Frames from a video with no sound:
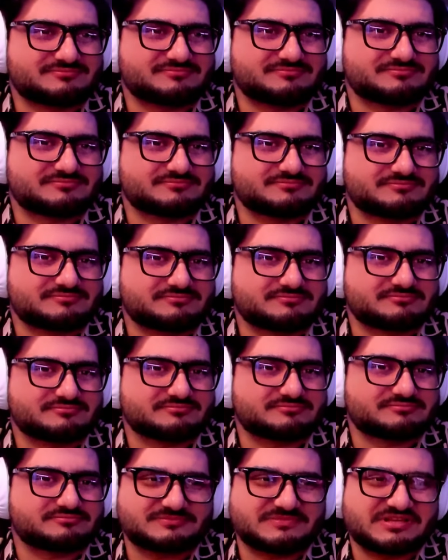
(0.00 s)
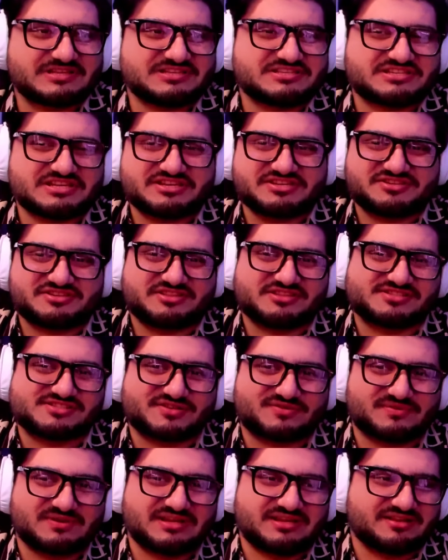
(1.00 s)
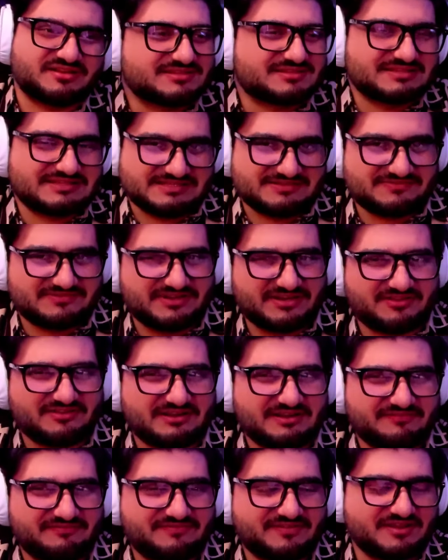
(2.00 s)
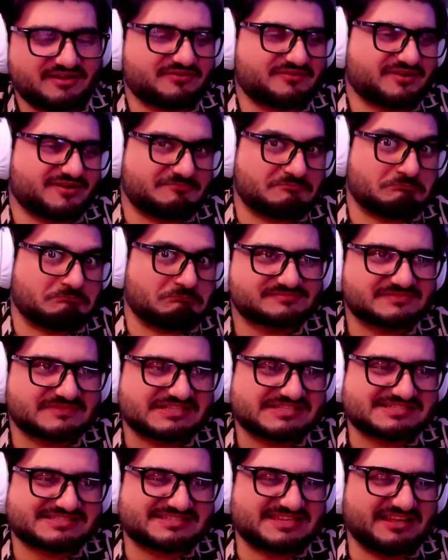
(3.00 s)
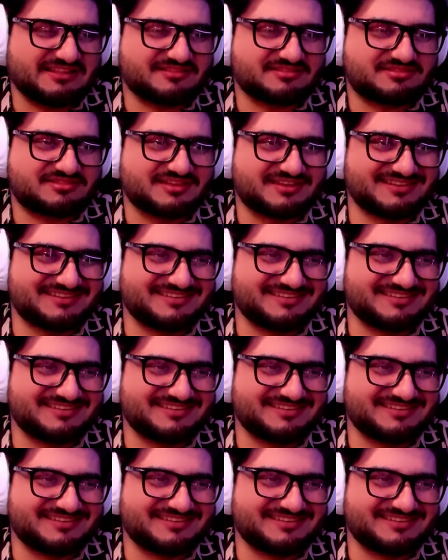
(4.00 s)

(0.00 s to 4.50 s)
Undercover. He changed the screen. He's very good at fingering. Stealth.